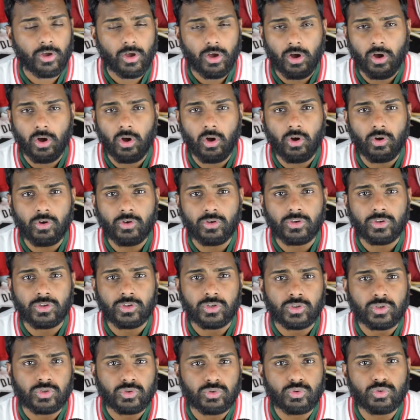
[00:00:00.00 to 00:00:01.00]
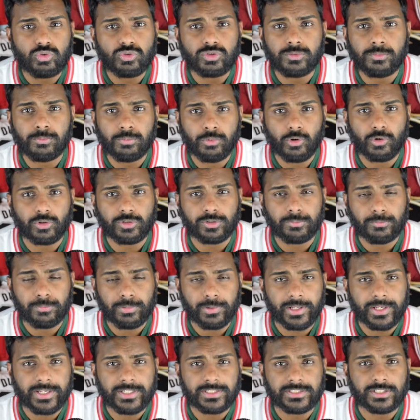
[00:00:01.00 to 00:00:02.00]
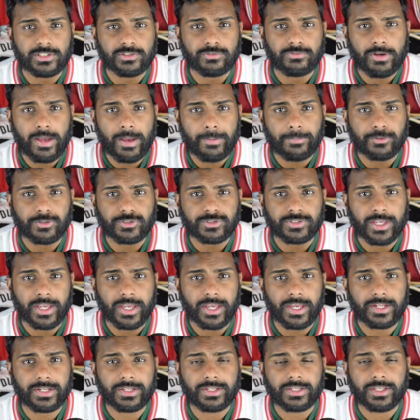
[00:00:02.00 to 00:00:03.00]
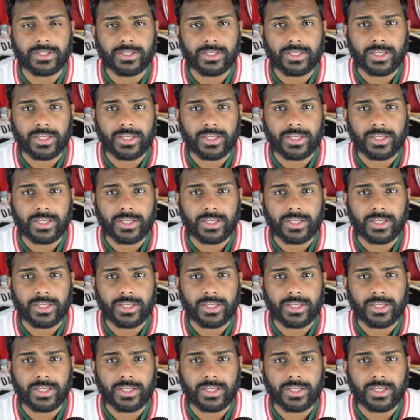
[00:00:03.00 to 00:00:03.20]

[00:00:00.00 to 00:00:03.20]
All huge important plays that the Raptors had.